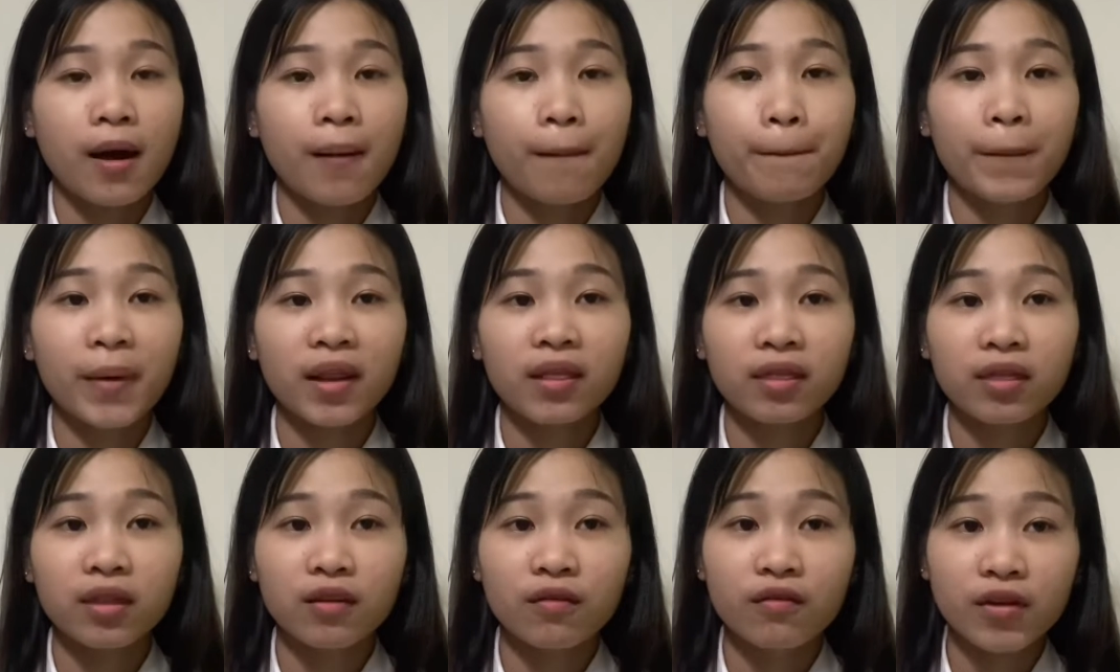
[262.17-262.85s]
make
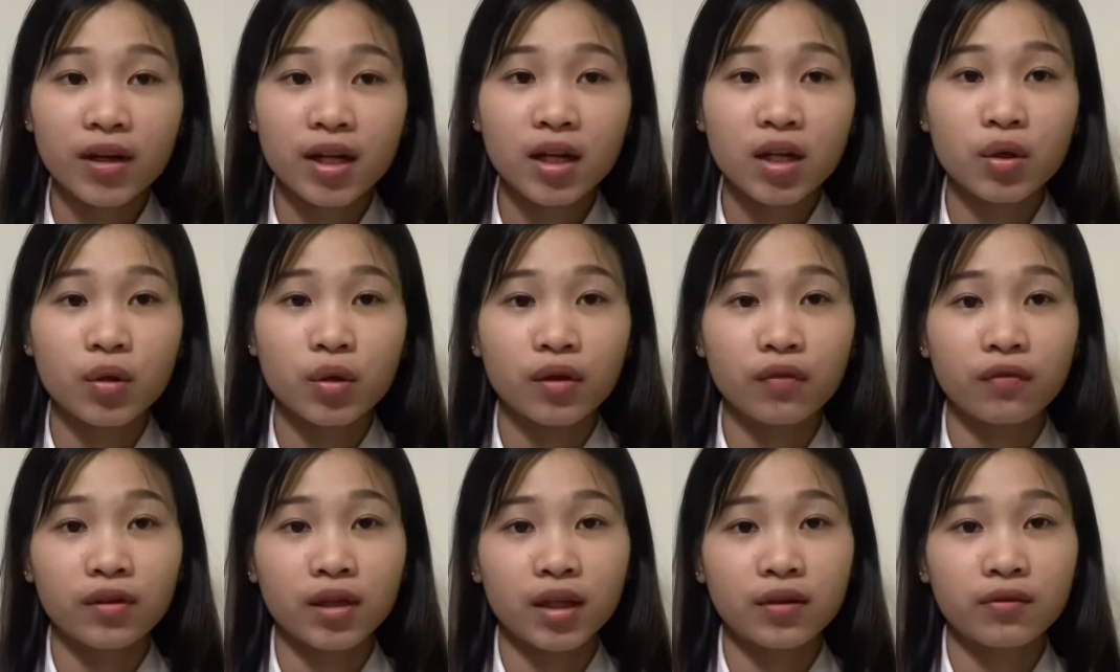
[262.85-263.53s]
the value
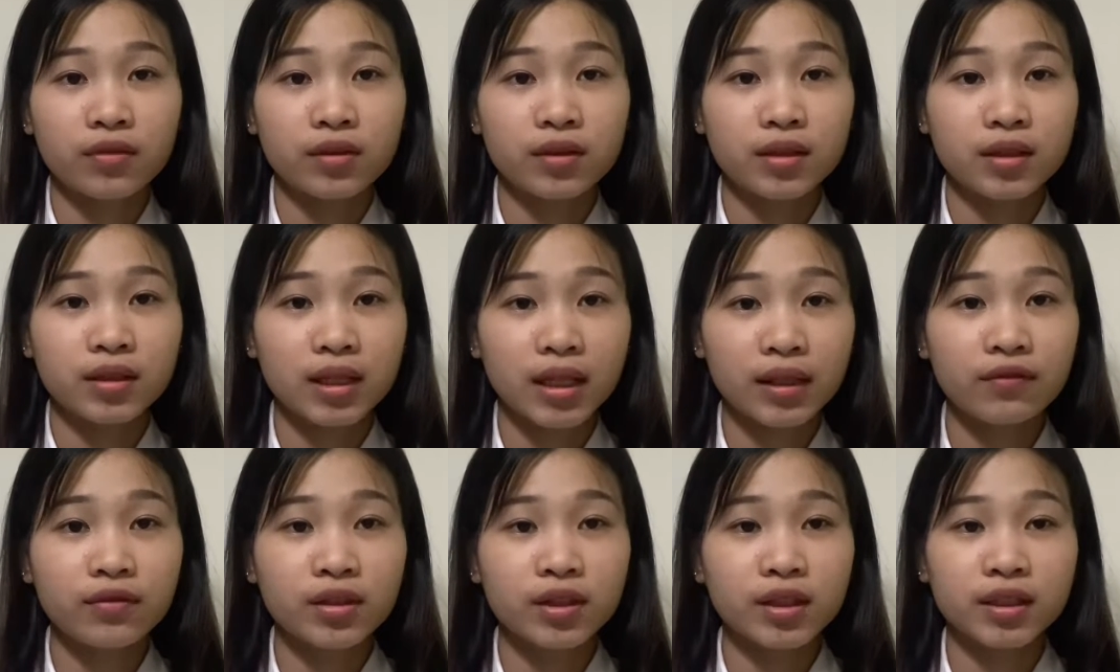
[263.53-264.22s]
of
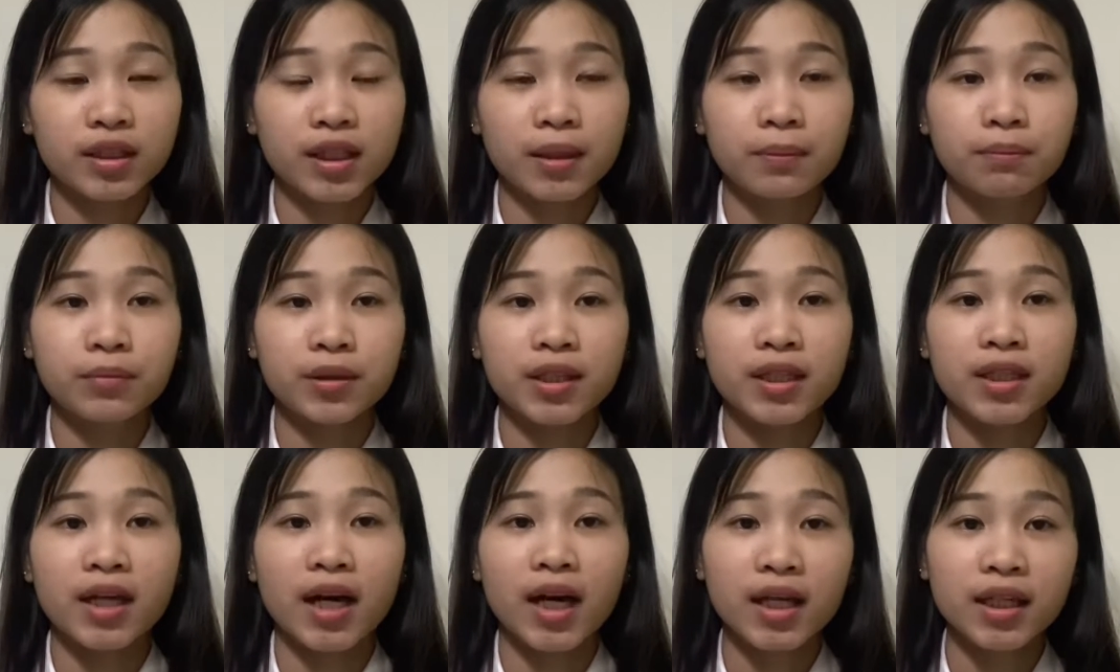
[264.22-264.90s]
levered
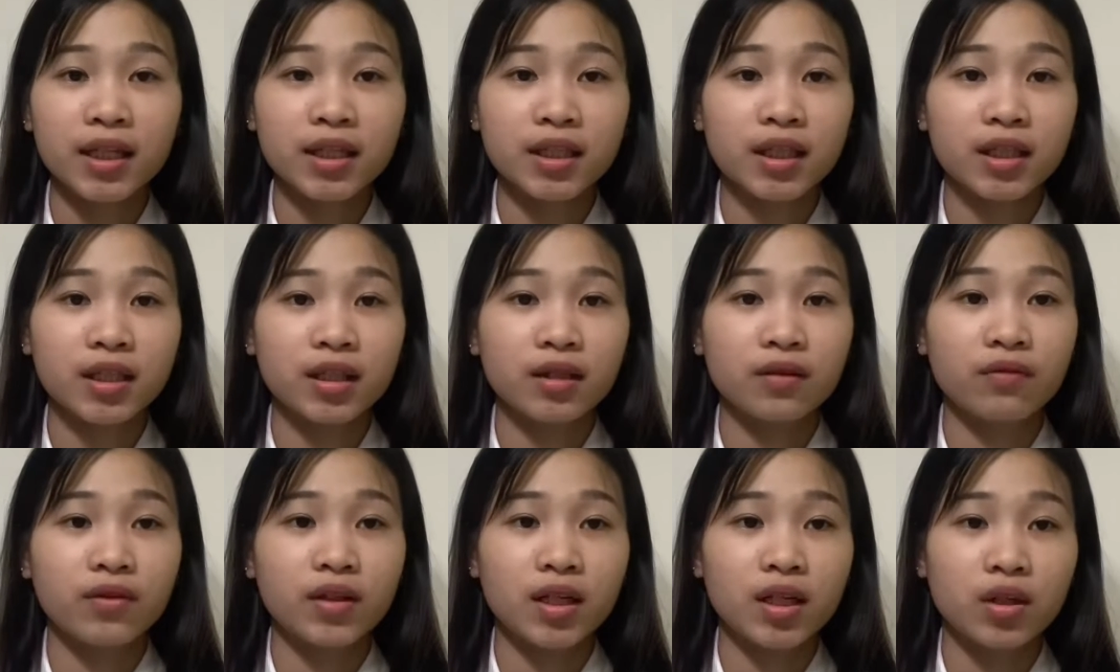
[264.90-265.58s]
company higher than the
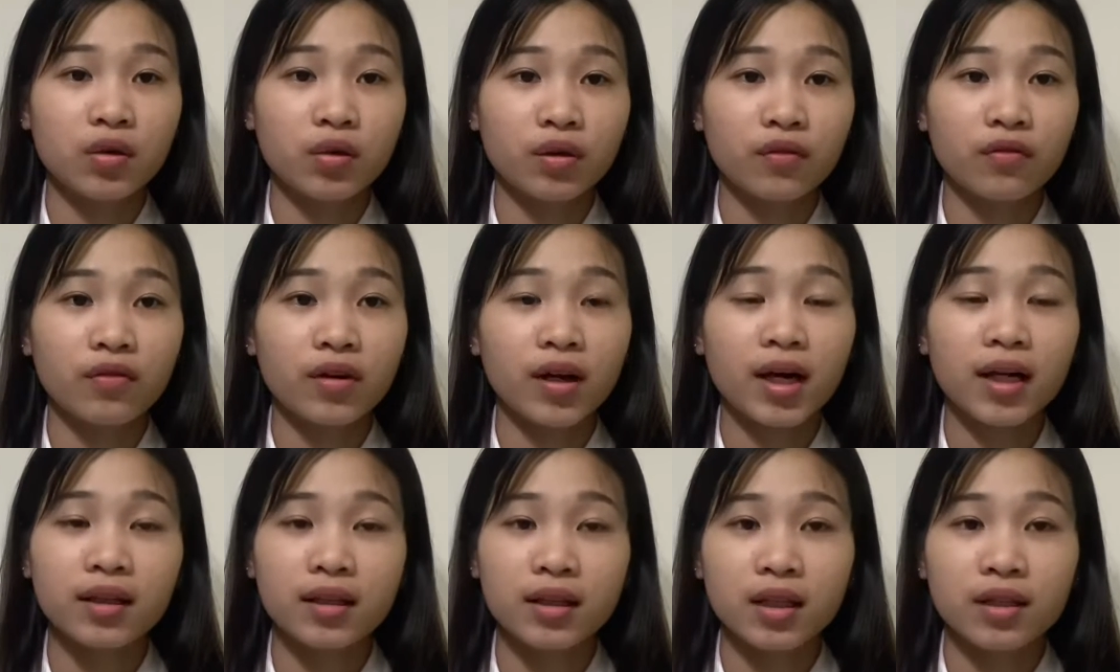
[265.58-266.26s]
value of
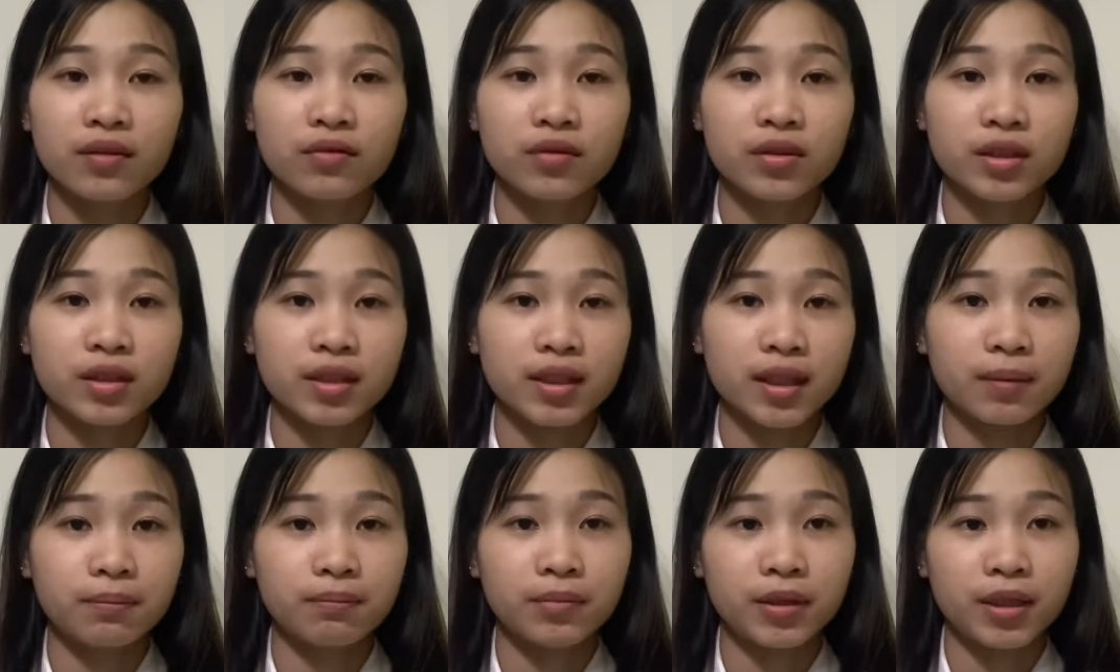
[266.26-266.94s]
unlevered
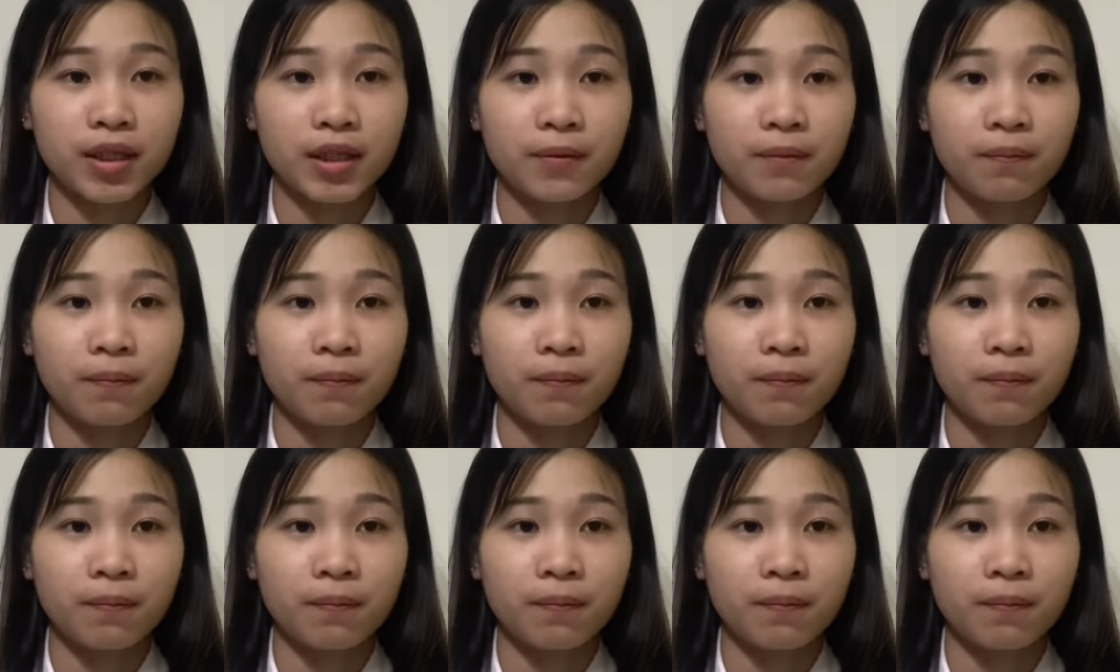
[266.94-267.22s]
company.